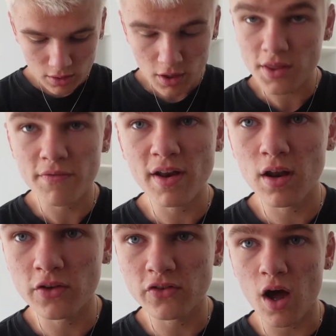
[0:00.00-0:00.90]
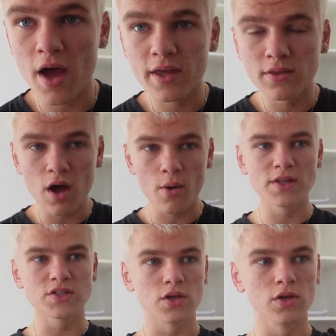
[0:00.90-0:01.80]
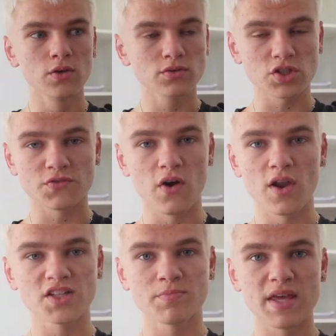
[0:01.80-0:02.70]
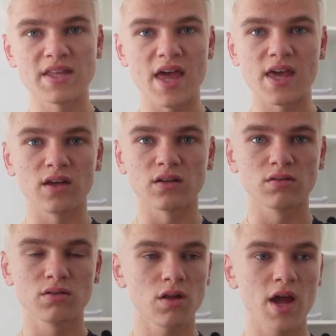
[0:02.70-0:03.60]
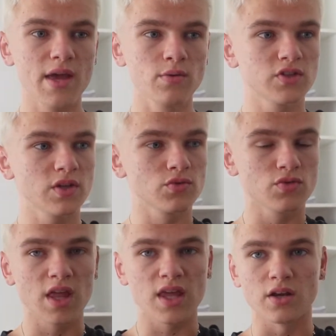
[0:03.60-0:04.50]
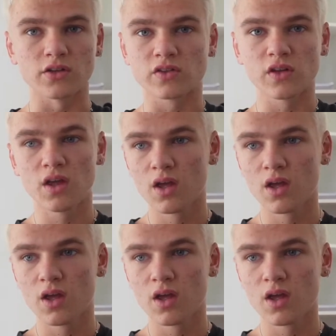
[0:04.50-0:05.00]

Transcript: Like the event last night that I went to just felt like speed dating. Like it was, it was ridiculous.